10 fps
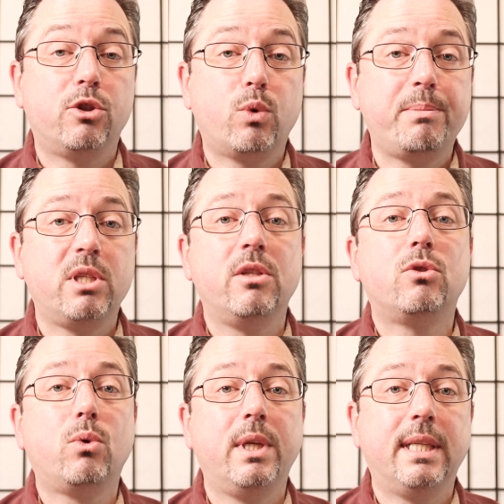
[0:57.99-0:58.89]
Description and
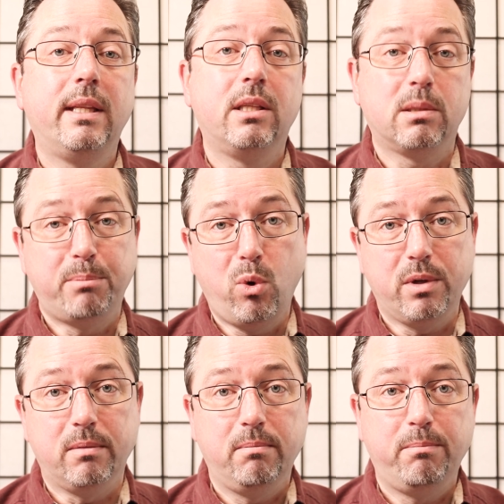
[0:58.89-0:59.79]
storytelling is
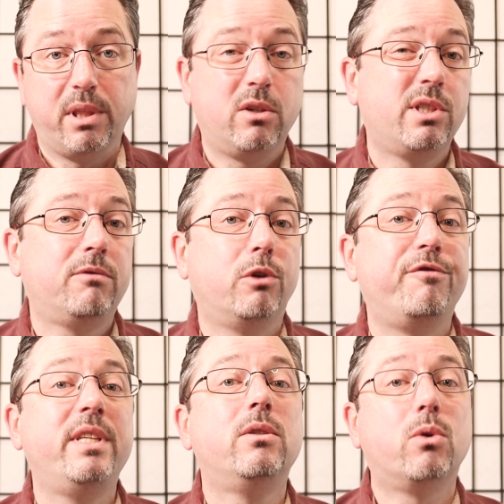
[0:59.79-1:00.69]
important, but there are several
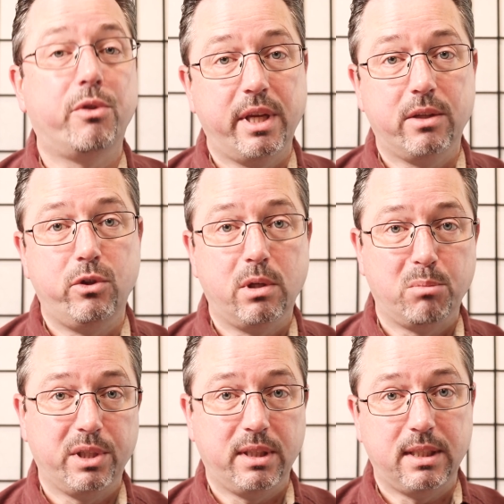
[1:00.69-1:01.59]
physical things you can
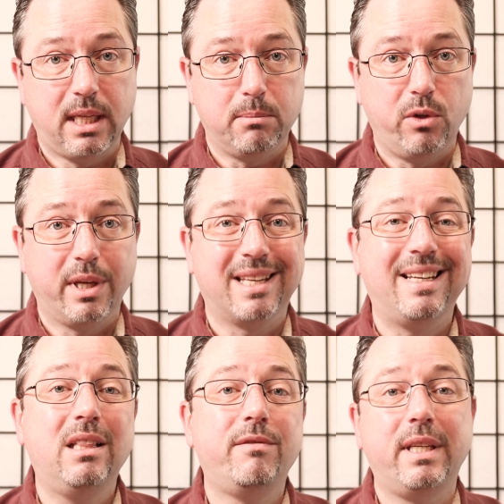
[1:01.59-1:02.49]
bring to the table that can
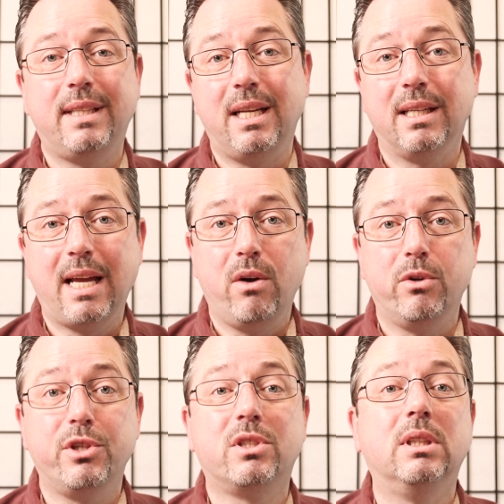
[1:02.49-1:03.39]
elevate that
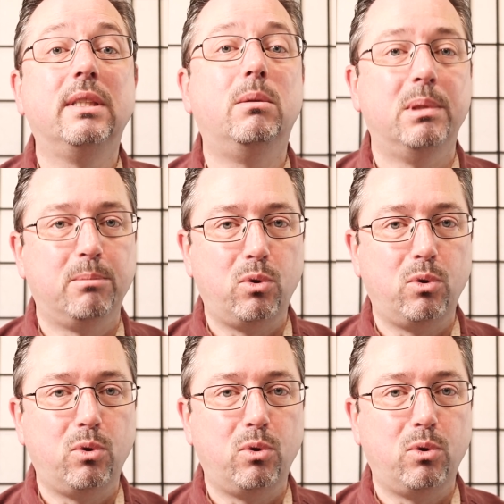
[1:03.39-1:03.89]
encounter just a little bit